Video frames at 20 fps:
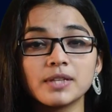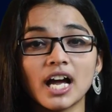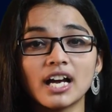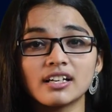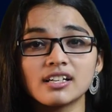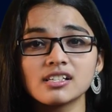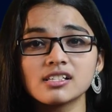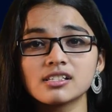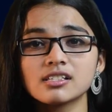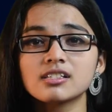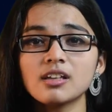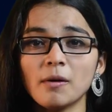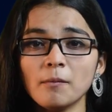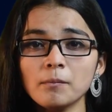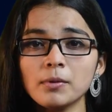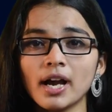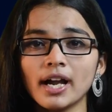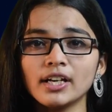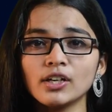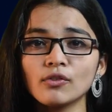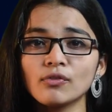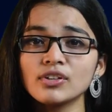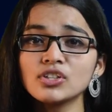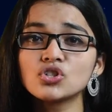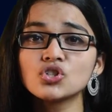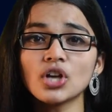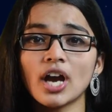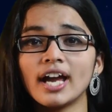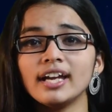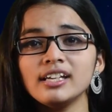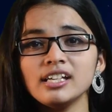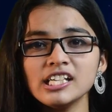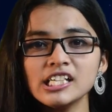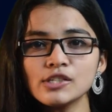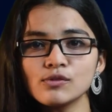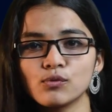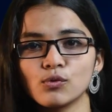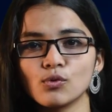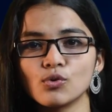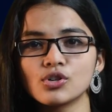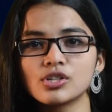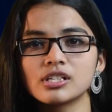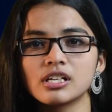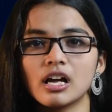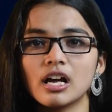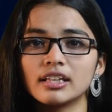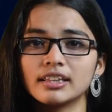that is some kind of in Chinese foods,